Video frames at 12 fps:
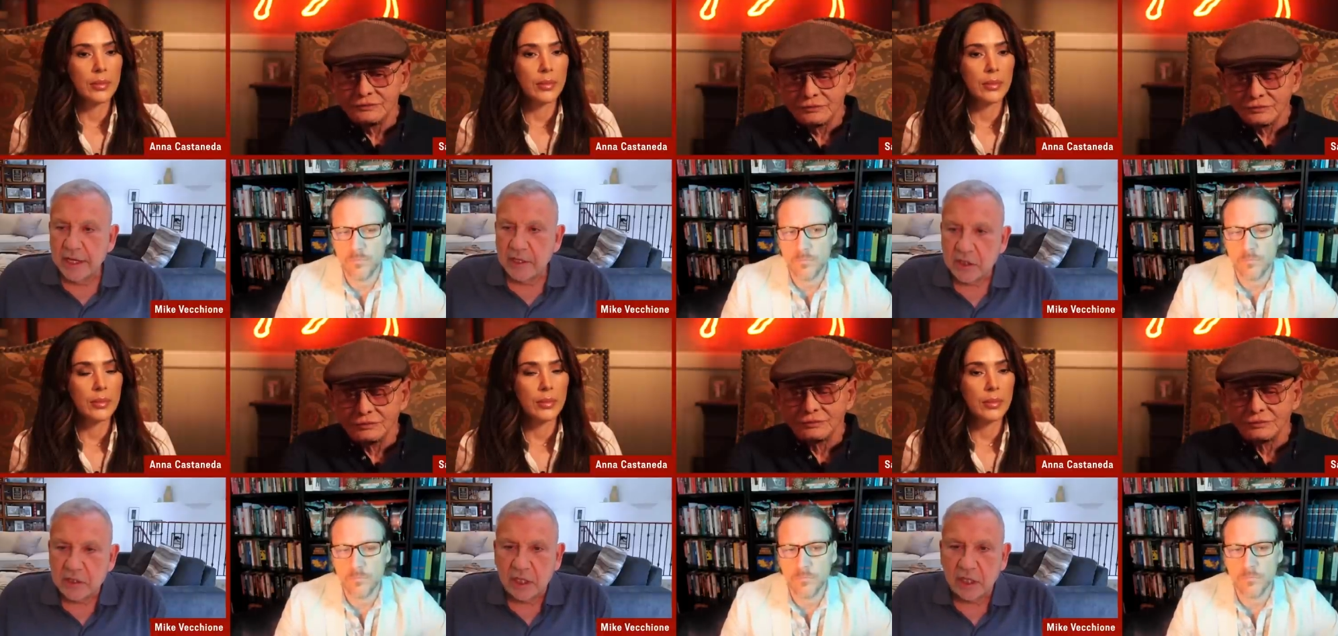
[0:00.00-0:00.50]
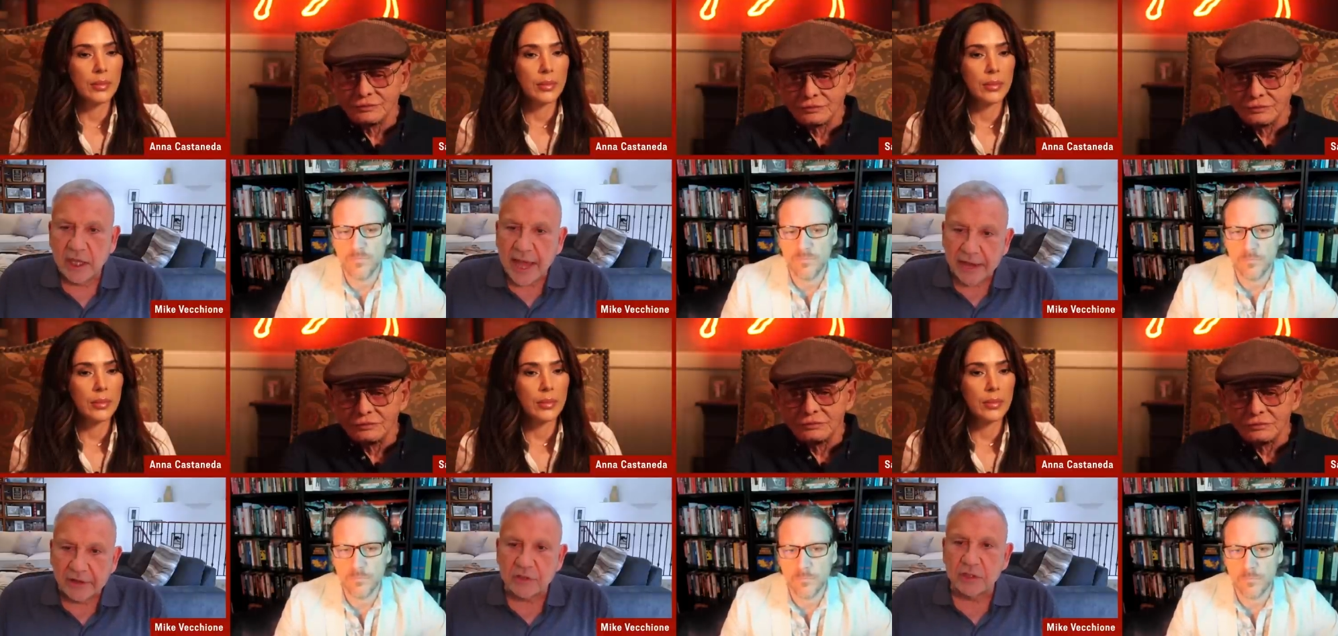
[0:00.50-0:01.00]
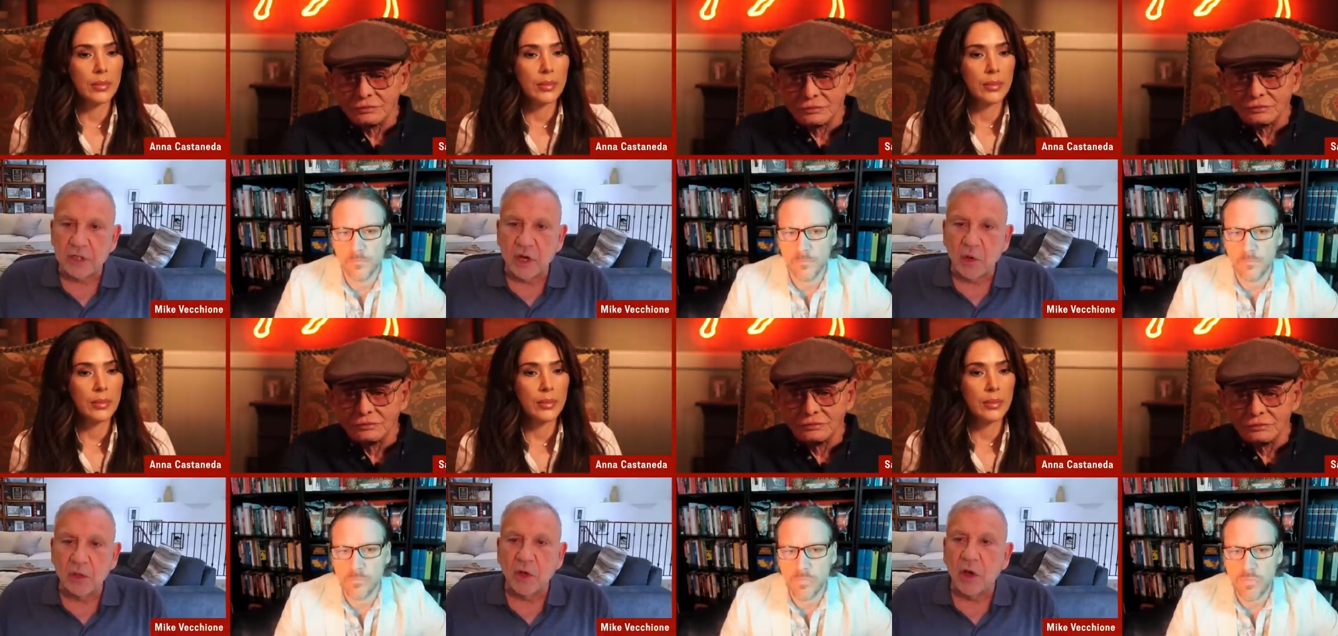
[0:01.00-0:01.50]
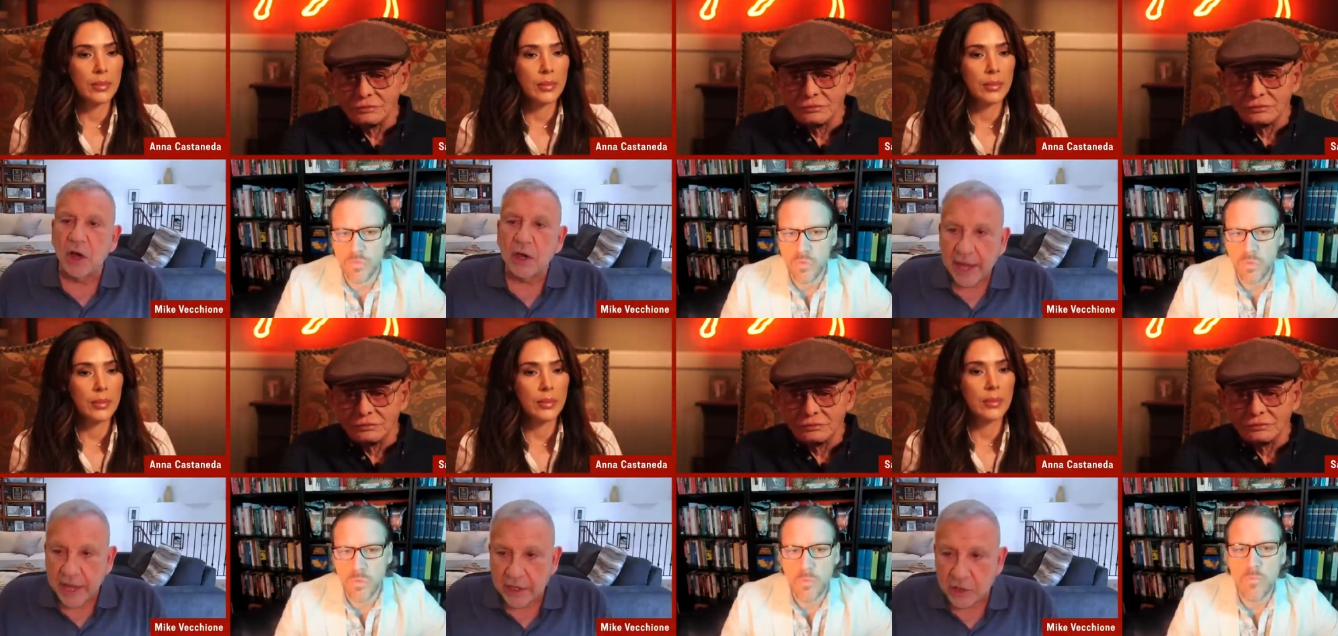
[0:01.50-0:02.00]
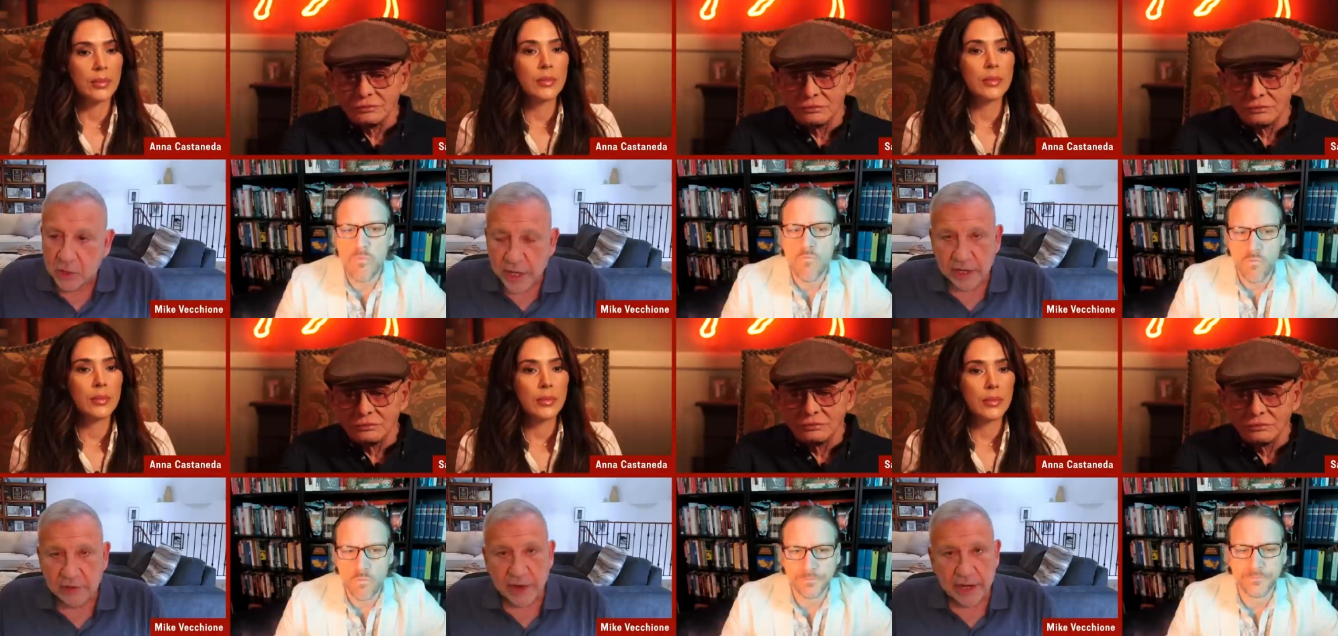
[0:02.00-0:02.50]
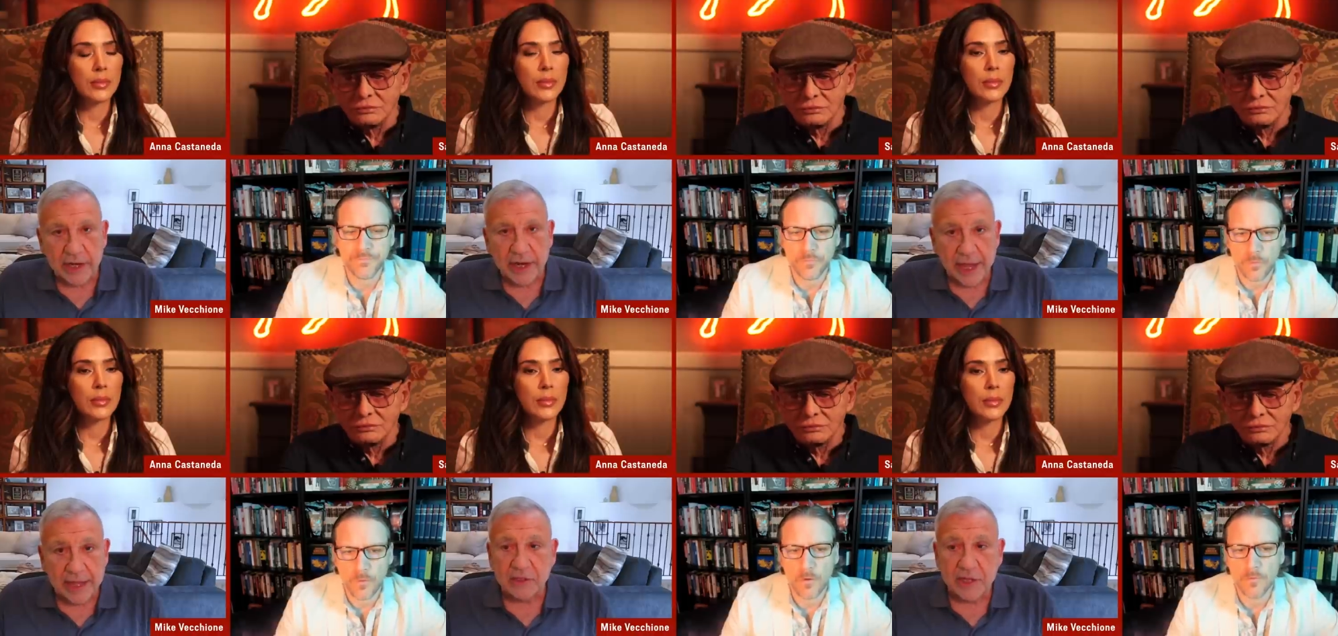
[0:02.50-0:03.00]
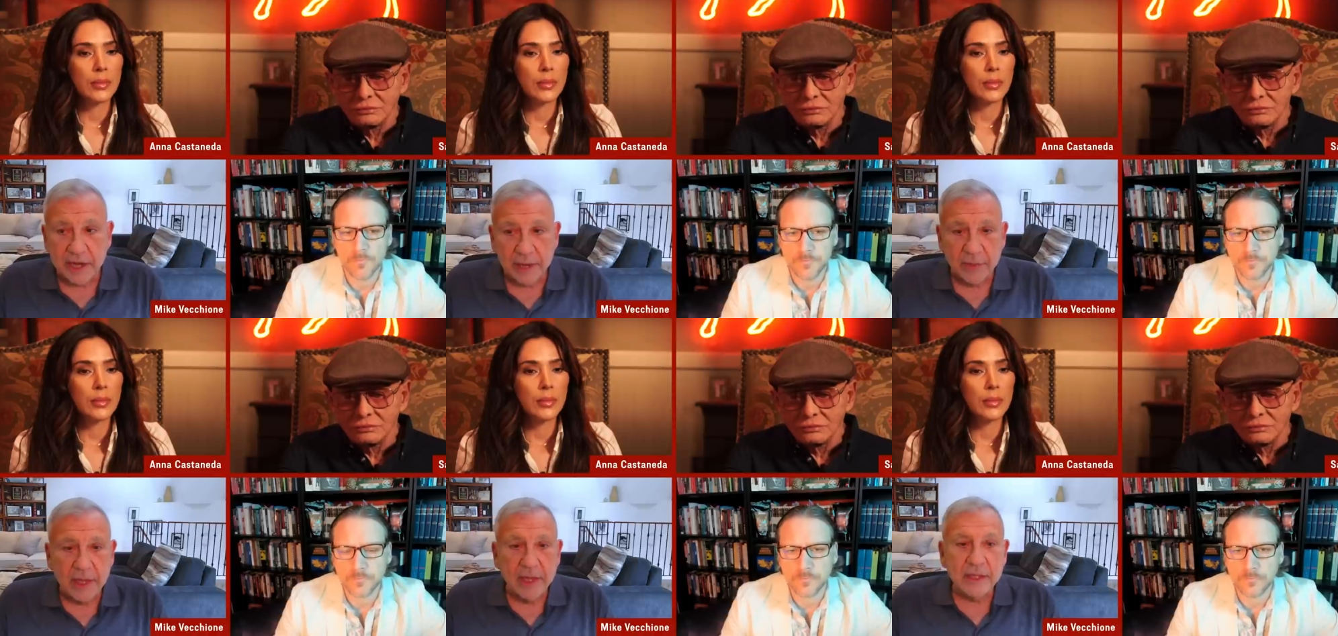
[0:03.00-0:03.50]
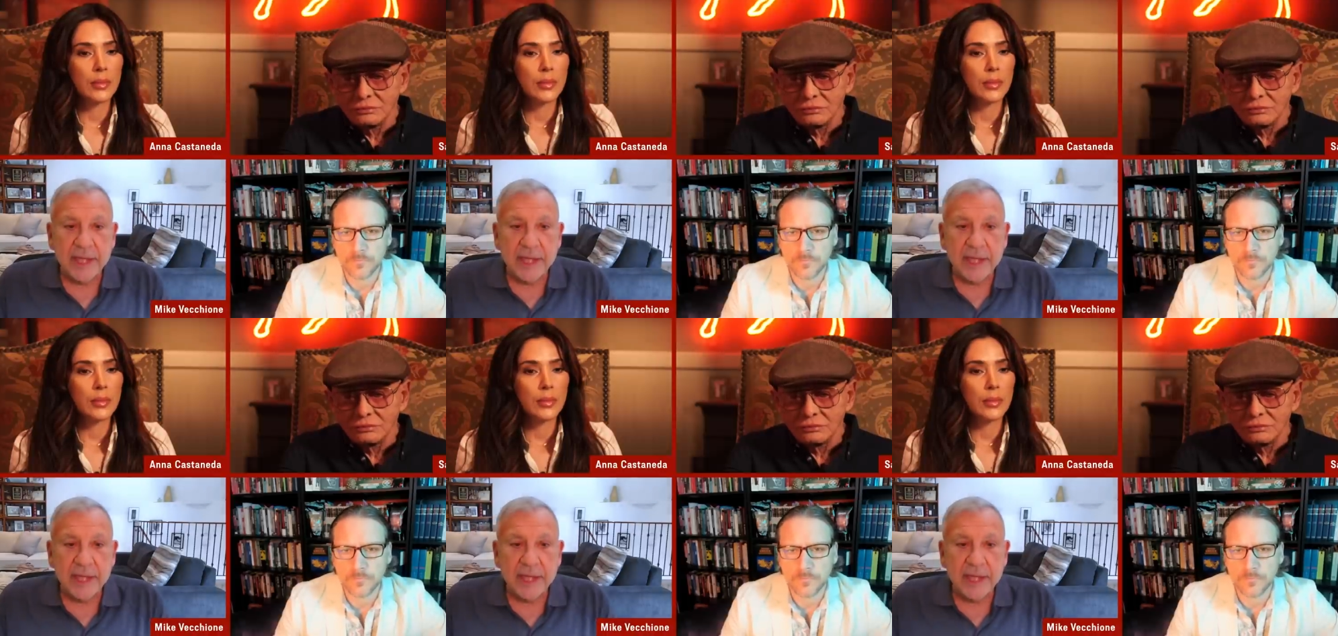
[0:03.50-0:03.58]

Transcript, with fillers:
Speaker 1: He just allows it to go along. And you hit it right on the head, Sam.